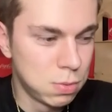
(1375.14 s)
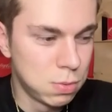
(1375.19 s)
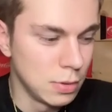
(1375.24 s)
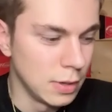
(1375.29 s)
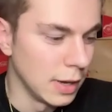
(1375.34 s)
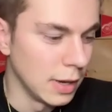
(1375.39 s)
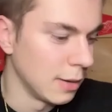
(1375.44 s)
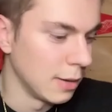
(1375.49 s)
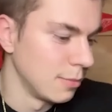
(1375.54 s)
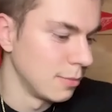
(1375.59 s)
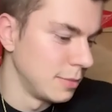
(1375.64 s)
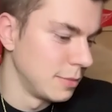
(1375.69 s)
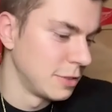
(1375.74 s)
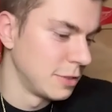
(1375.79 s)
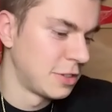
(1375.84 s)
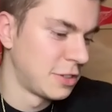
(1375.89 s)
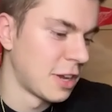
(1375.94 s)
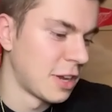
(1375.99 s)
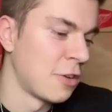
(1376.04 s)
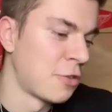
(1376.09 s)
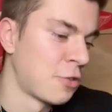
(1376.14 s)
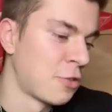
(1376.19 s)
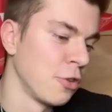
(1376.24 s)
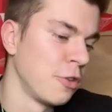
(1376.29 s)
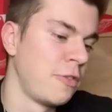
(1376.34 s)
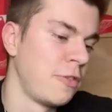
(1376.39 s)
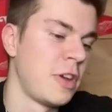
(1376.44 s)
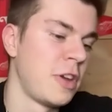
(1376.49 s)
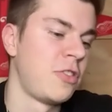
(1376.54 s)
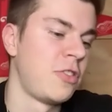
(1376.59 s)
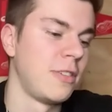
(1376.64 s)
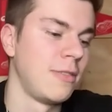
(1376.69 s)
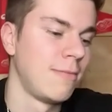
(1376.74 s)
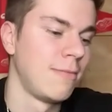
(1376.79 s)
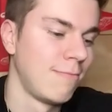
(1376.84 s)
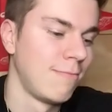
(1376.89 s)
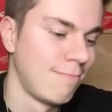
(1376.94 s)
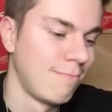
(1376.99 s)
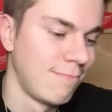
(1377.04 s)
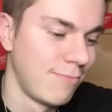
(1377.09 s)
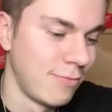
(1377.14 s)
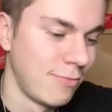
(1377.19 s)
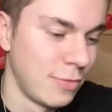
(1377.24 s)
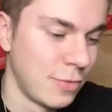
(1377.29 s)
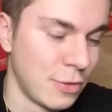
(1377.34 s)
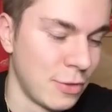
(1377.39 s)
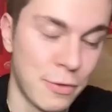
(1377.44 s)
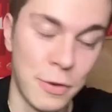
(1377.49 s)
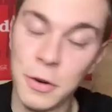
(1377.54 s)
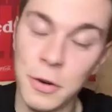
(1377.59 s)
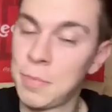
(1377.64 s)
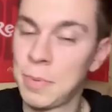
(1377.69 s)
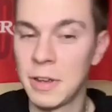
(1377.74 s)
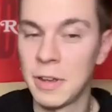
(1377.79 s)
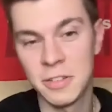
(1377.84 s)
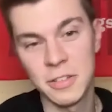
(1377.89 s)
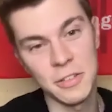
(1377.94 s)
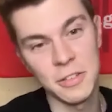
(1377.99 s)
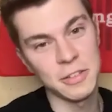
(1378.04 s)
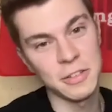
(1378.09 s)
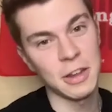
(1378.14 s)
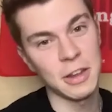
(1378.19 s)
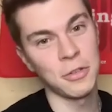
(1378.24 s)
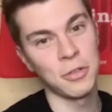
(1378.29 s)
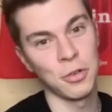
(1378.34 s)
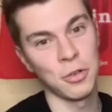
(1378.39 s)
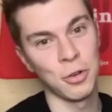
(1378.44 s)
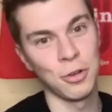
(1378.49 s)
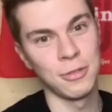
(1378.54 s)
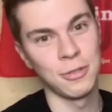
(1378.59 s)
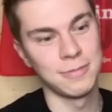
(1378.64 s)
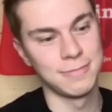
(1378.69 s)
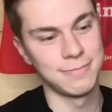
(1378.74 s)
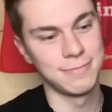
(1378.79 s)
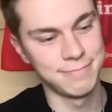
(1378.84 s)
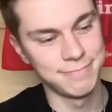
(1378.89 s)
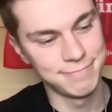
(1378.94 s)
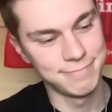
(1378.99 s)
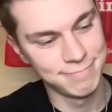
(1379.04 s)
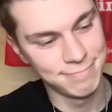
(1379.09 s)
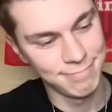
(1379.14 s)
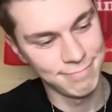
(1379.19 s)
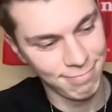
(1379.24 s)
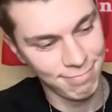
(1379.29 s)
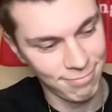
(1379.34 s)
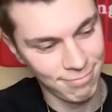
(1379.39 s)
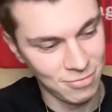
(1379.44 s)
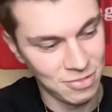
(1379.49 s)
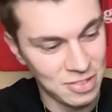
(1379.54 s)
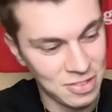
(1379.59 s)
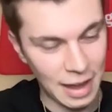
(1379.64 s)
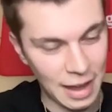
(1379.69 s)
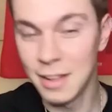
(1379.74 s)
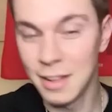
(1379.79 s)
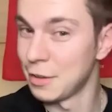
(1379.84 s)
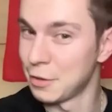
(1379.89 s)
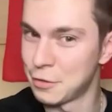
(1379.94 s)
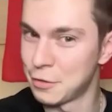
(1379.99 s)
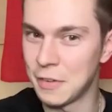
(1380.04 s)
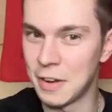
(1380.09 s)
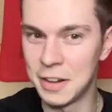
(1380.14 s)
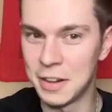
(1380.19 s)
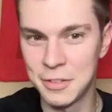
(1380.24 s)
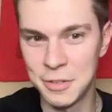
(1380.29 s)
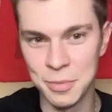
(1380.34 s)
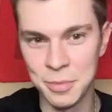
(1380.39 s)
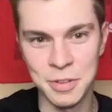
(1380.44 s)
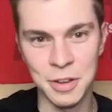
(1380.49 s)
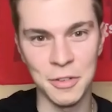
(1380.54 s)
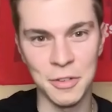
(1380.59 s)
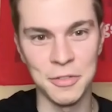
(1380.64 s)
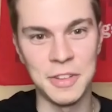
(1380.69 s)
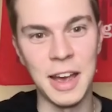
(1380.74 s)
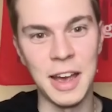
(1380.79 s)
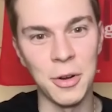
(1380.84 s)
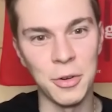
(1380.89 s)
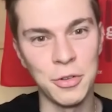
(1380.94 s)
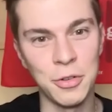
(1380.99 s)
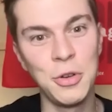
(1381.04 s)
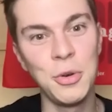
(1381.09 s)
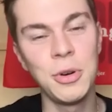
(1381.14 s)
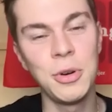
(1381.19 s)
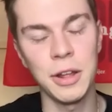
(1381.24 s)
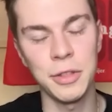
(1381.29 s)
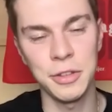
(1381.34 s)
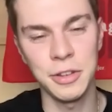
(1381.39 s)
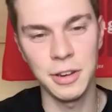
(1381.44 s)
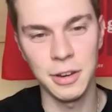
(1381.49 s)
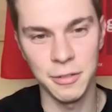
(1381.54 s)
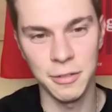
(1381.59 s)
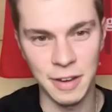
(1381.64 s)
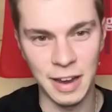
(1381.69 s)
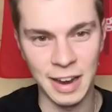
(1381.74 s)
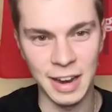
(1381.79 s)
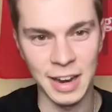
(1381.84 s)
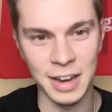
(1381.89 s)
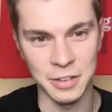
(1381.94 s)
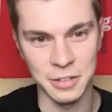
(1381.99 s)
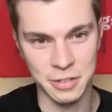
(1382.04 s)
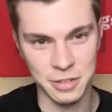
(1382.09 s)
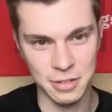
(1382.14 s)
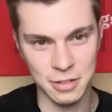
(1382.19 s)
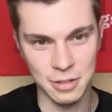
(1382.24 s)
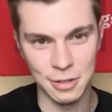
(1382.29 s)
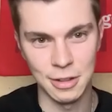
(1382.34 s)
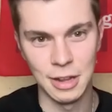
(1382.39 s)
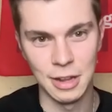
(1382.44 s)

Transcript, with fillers: Yep, Central Division, first place in the Central. Dallas finds themselves down two nothing to Vegas.